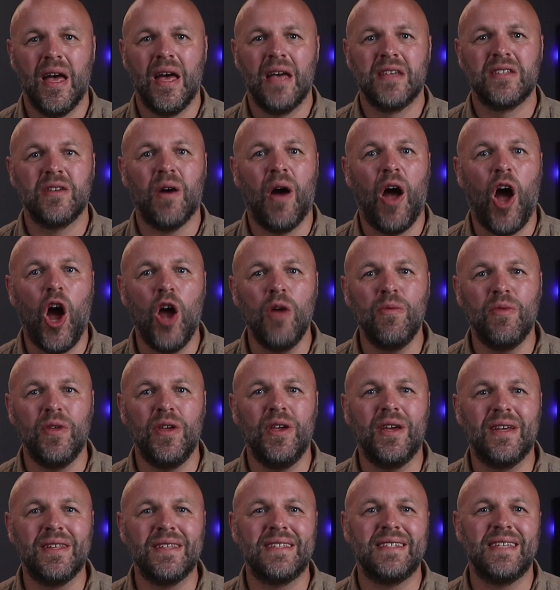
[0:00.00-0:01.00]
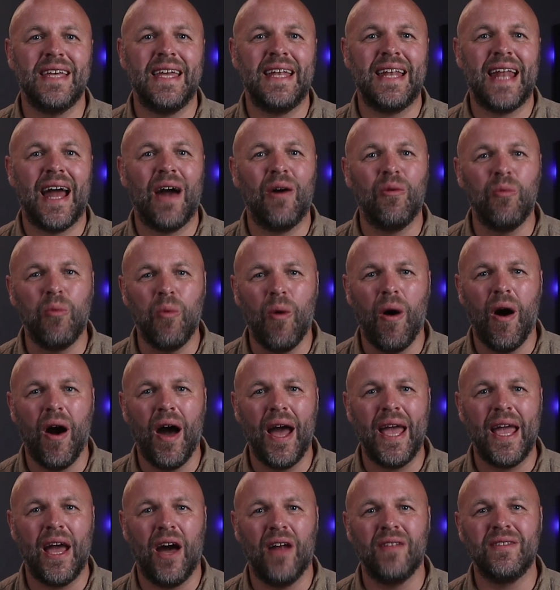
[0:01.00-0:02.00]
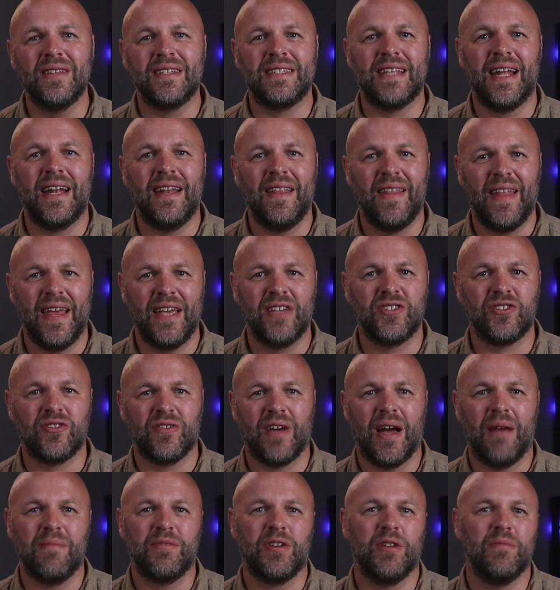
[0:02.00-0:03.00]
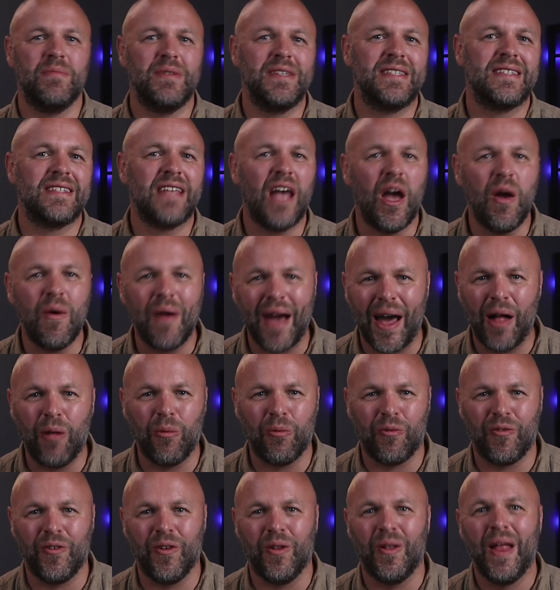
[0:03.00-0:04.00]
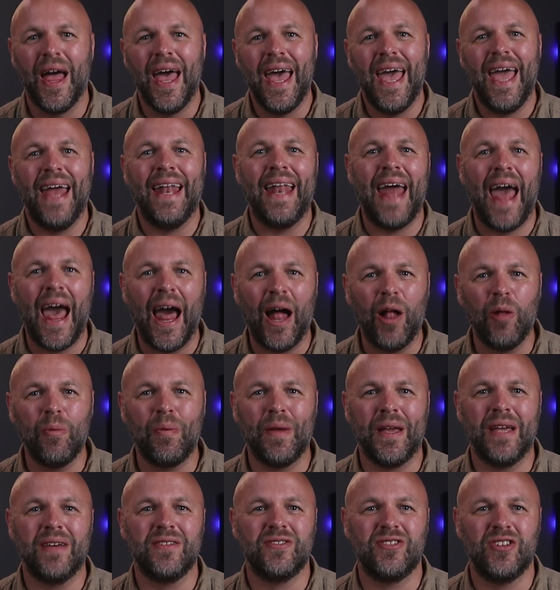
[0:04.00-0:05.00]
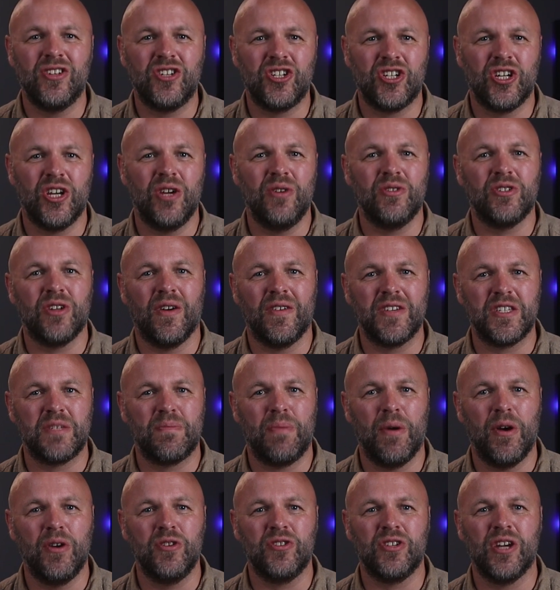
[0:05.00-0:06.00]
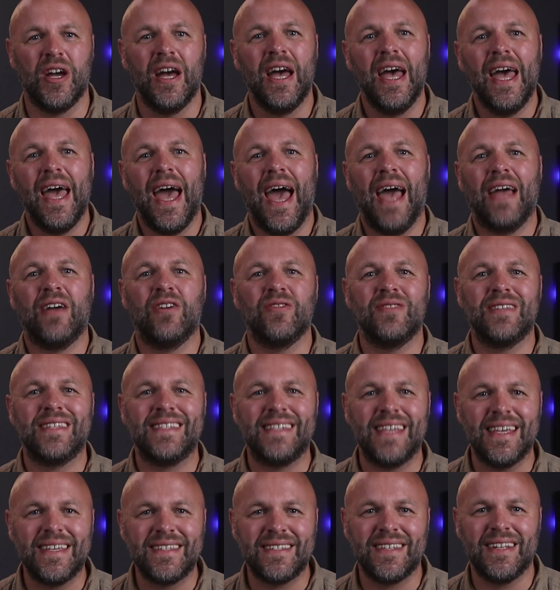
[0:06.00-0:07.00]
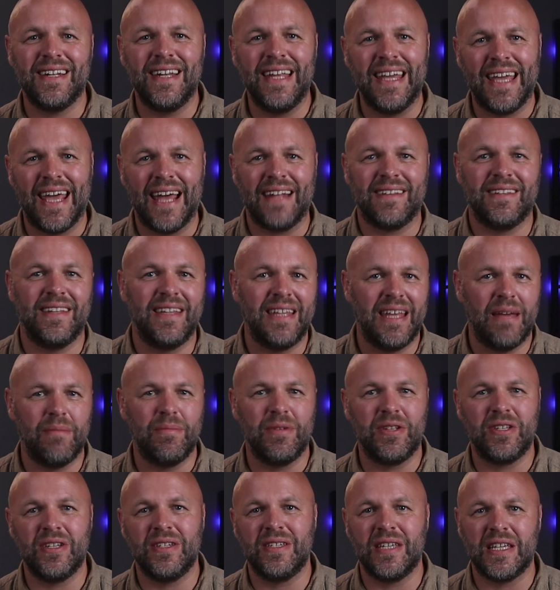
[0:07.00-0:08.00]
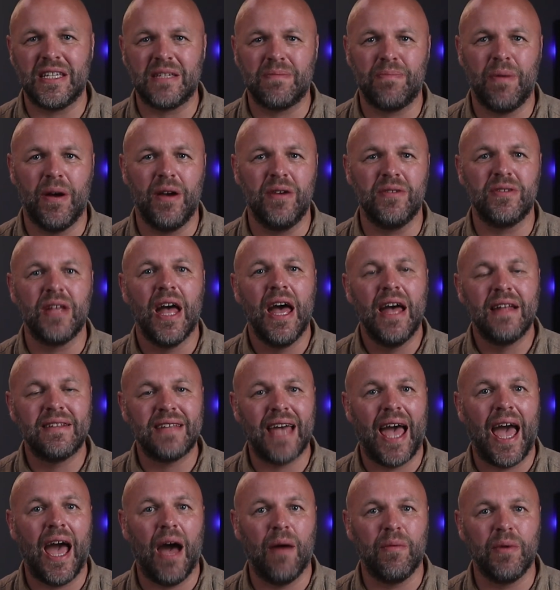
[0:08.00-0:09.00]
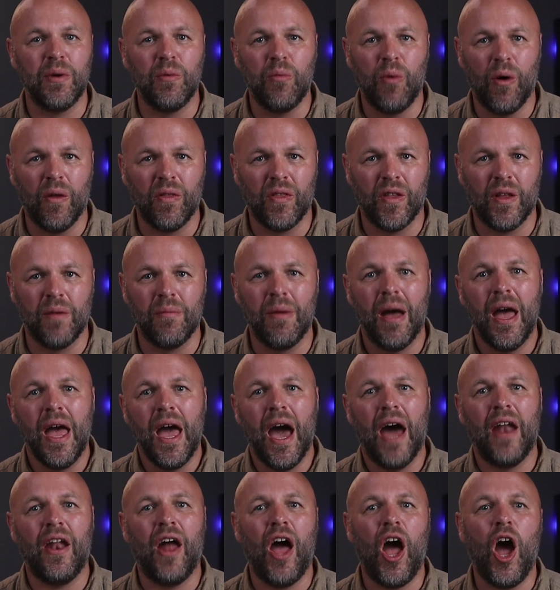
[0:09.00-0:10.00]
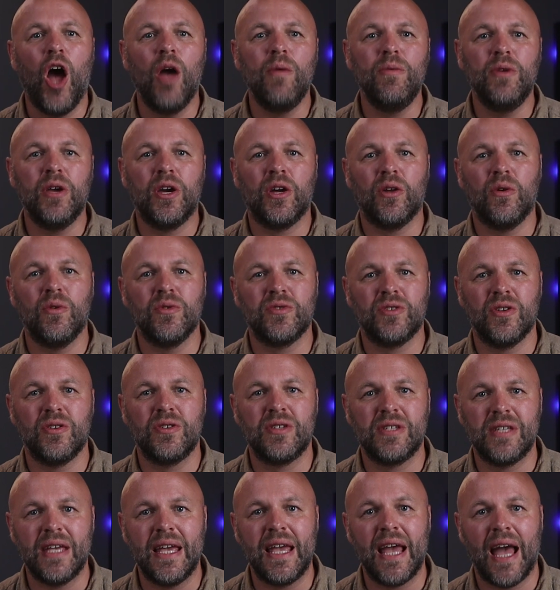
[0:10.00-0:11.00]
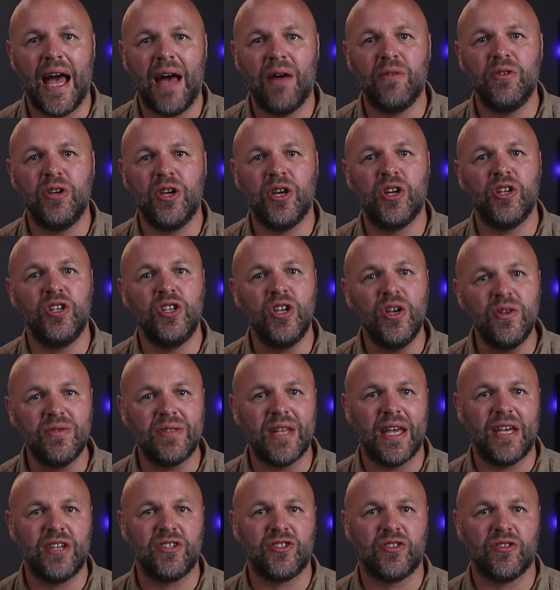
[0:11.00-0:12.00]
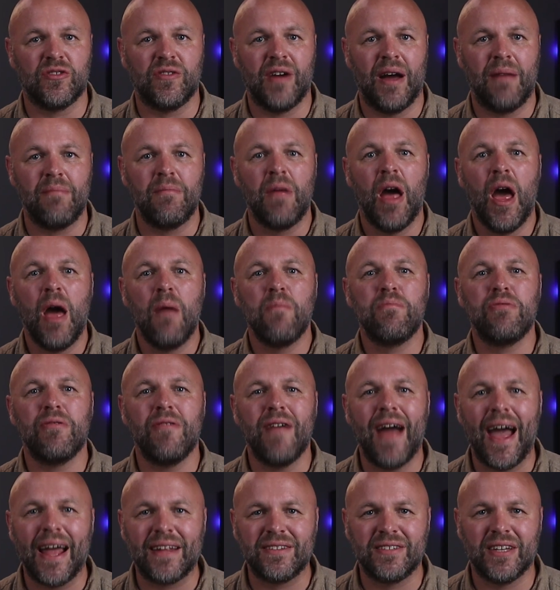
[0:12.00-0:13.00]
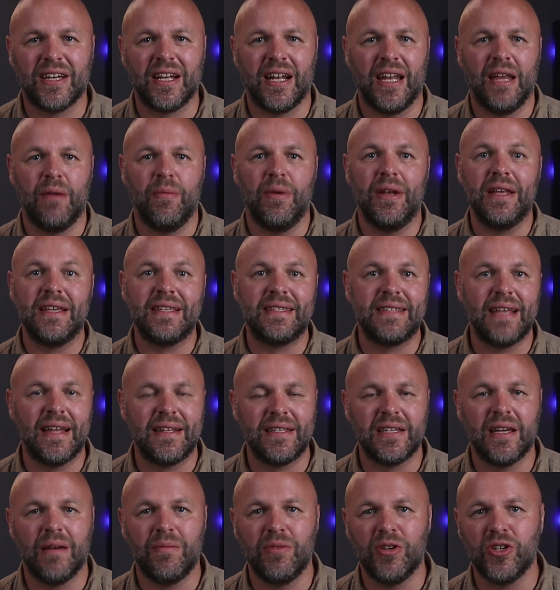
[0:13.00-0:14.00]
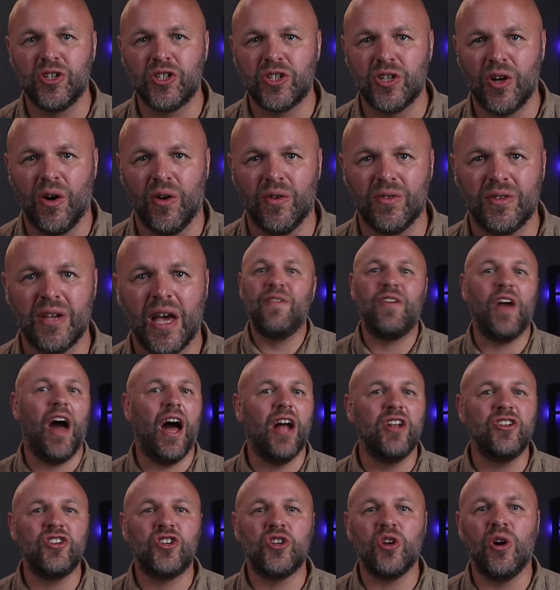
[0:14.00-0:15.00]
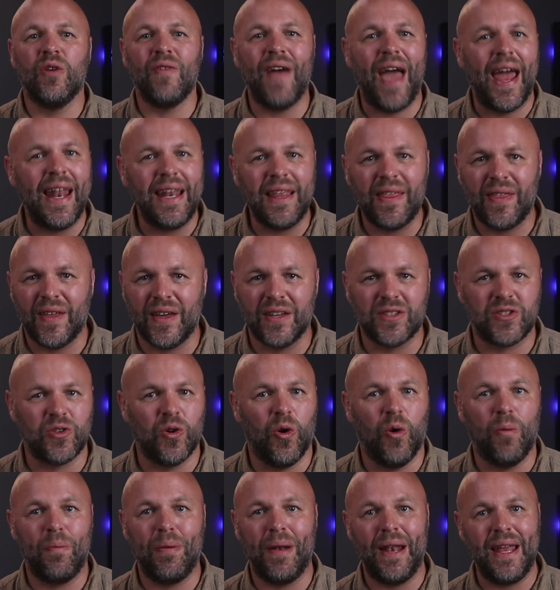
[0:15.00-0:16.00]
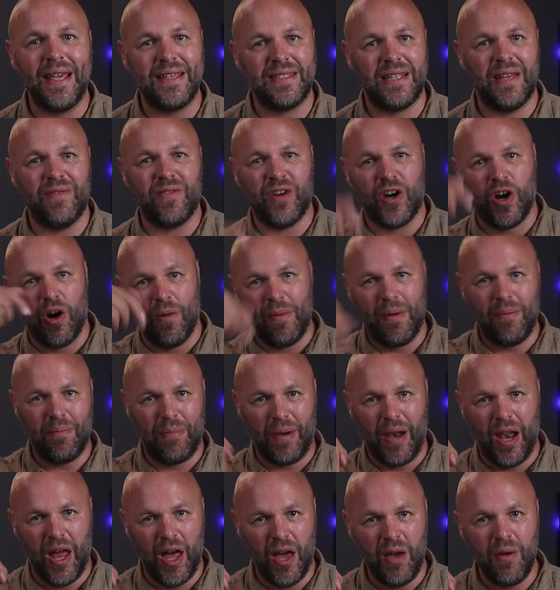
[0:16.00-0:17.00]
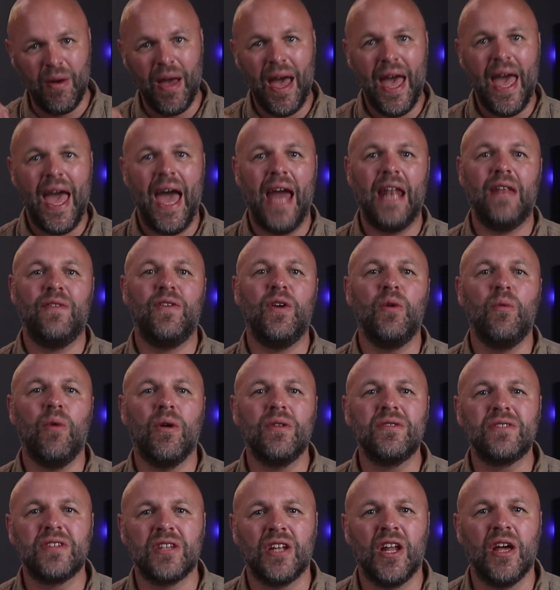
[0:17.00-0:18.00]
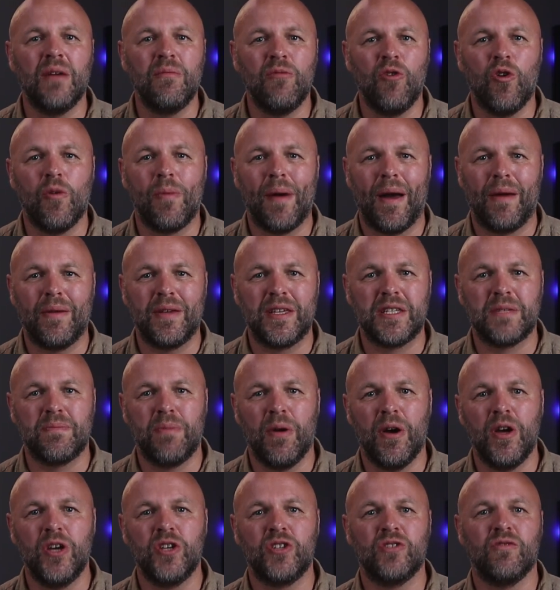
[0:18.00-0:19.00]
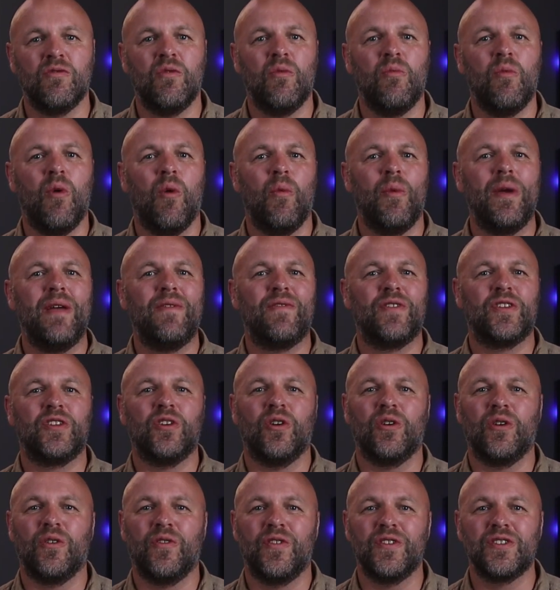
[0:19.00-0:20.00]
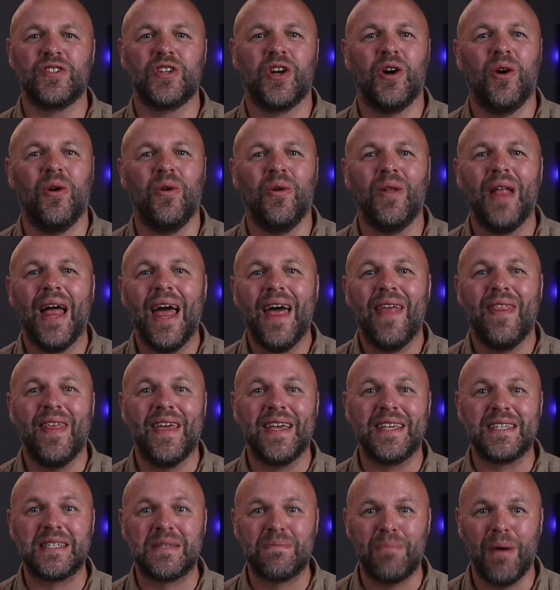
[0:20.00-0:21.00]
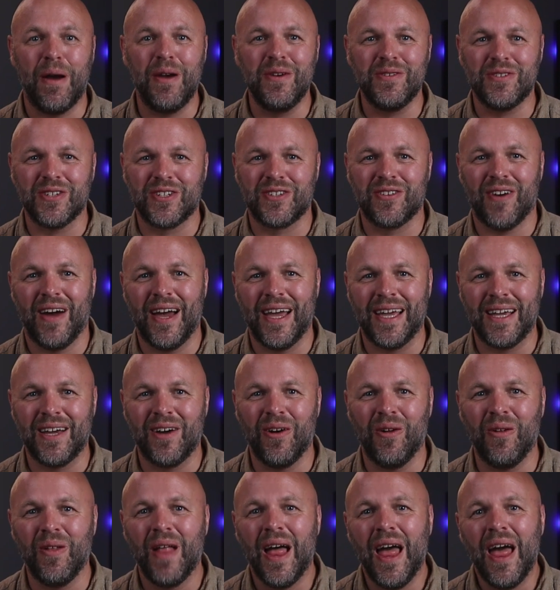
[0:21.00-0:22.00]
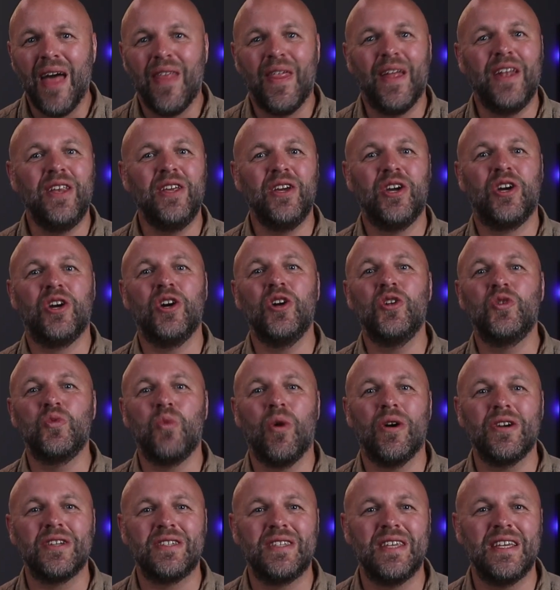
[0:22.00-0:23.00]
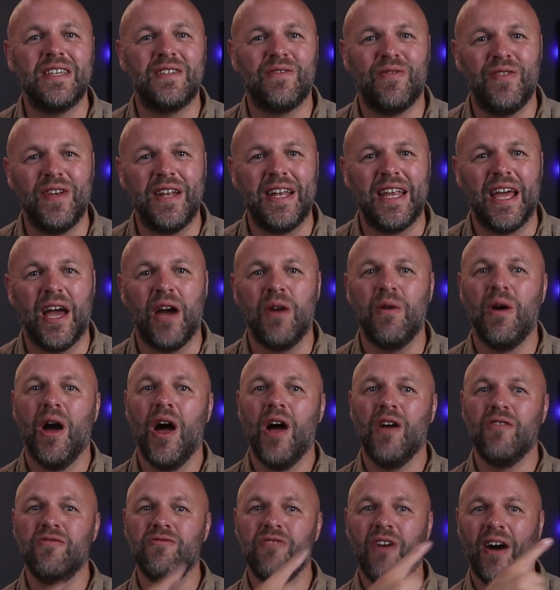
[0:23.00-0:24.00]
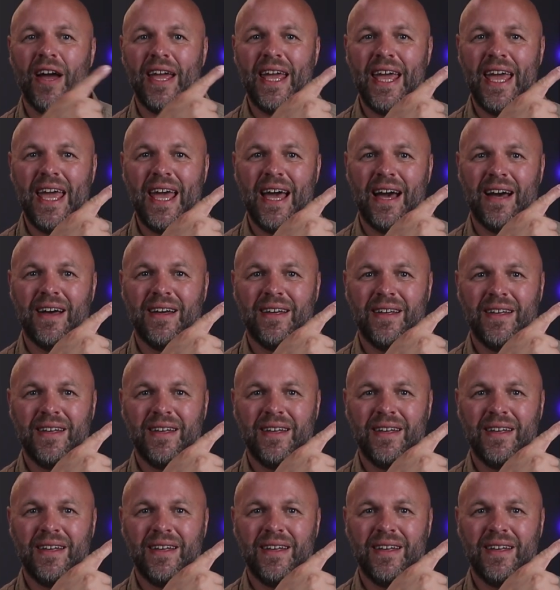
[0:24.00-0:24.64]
So I hope that you can see now why understanding the histogram can be so helpful in helping us to choose our exposure and consistently getting the images exposed to how we want them. And I hope you can also see how you can use the histogram practically when you're setting up your shot. If you're unsure of anything at all, please leave a comment below. And if you want to know more about exposure and what we photographers call the exposure triangle, then you could watch this video right here.